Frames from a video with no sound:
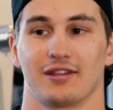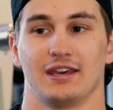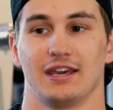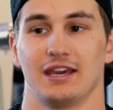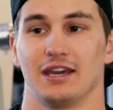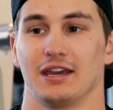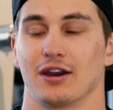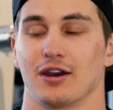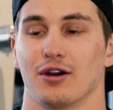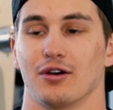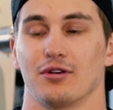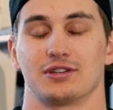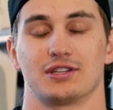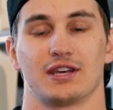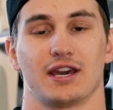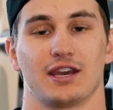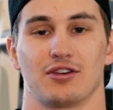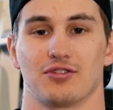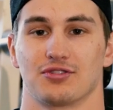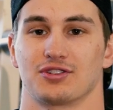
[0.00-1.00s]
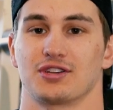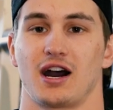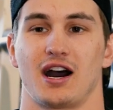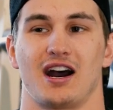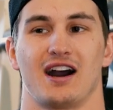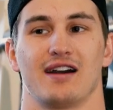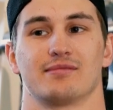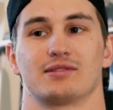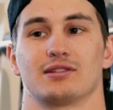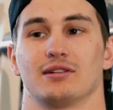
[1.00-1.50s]
of the ego. Take your
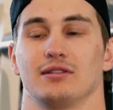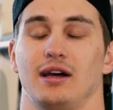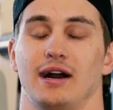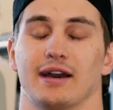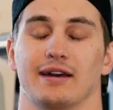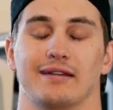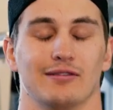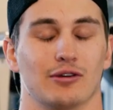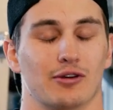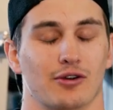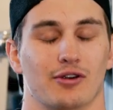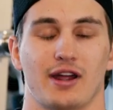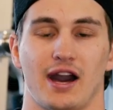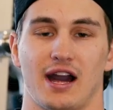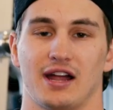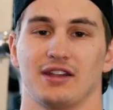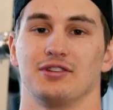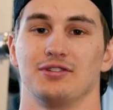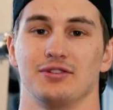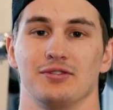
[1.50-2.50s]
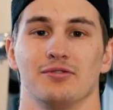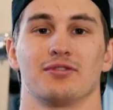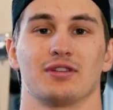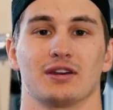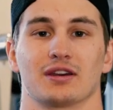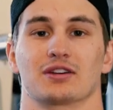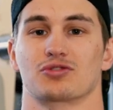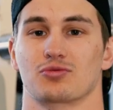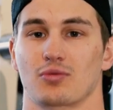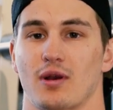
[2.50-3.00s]
time to like learn how to do
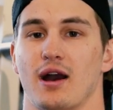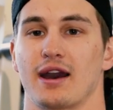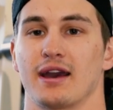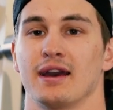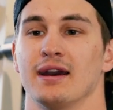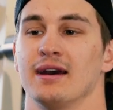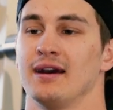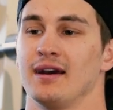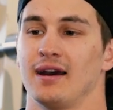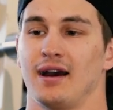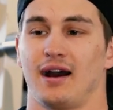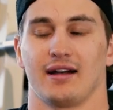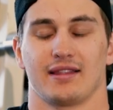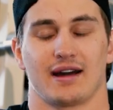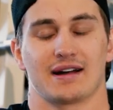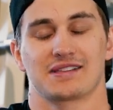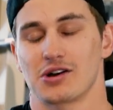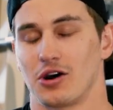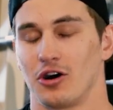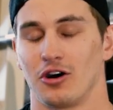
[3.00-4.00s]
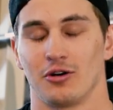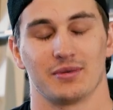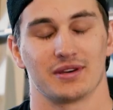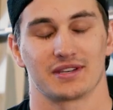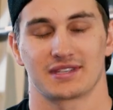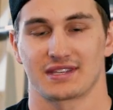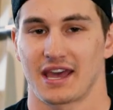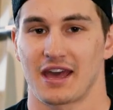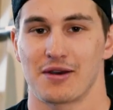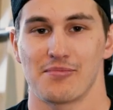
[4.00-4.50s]
things right. That's all I'm
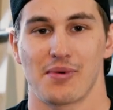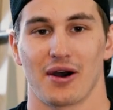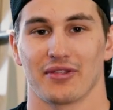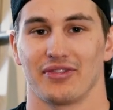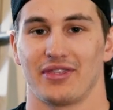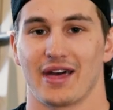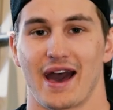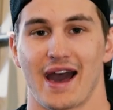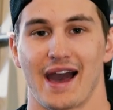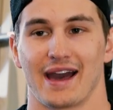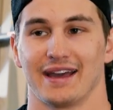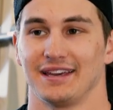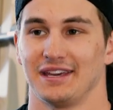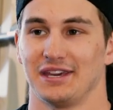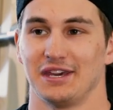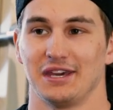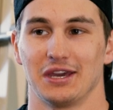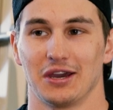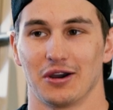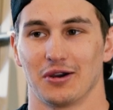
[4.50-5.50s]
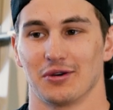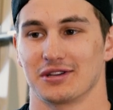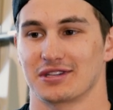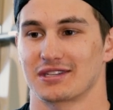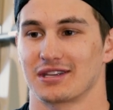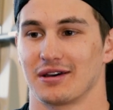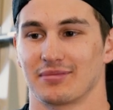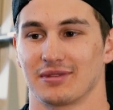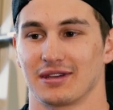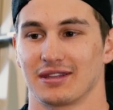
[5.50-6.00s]
gonna say about that. Ego is
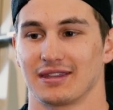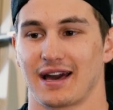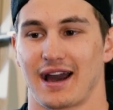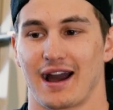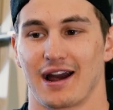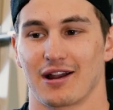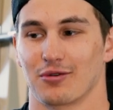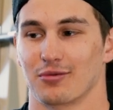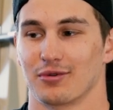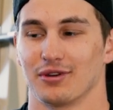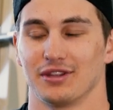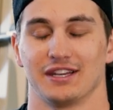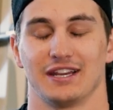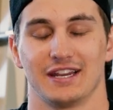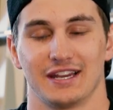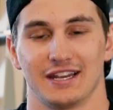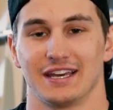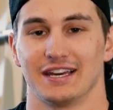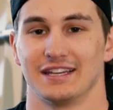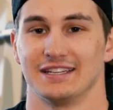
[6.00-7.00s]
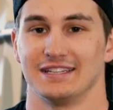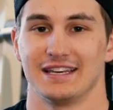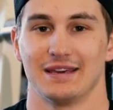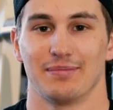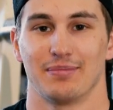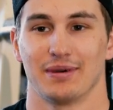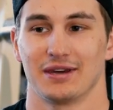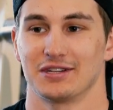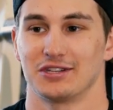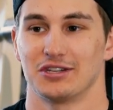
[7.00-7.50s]
something that I don't really need to get
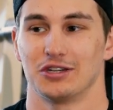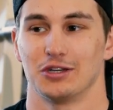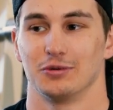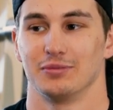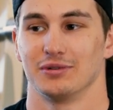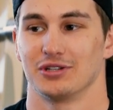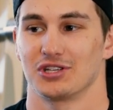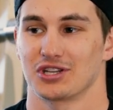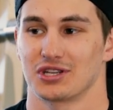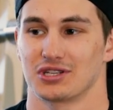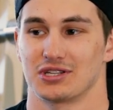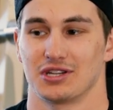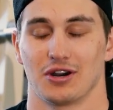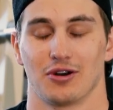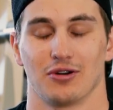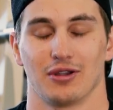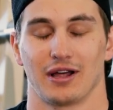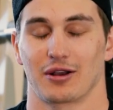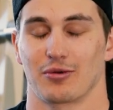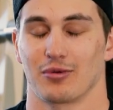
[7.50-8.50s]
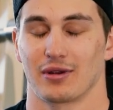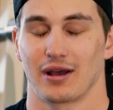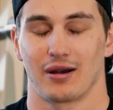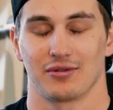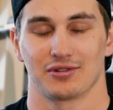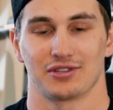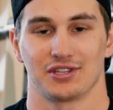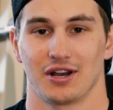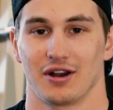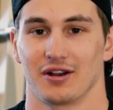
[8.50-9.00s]
deep into, but just know, like, when I
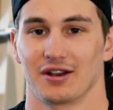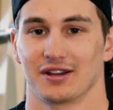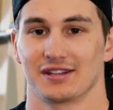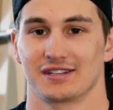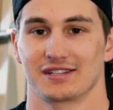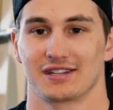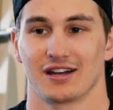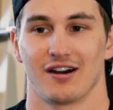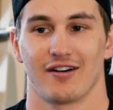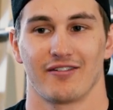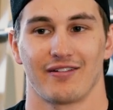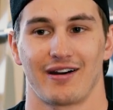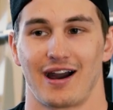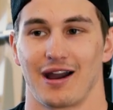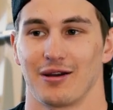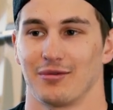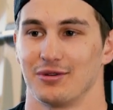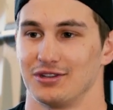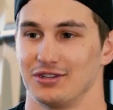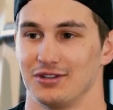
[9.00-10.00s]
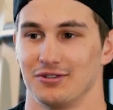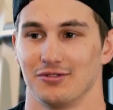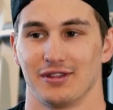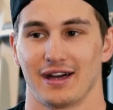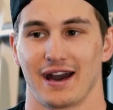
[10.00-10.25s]
was young and stuff, I would do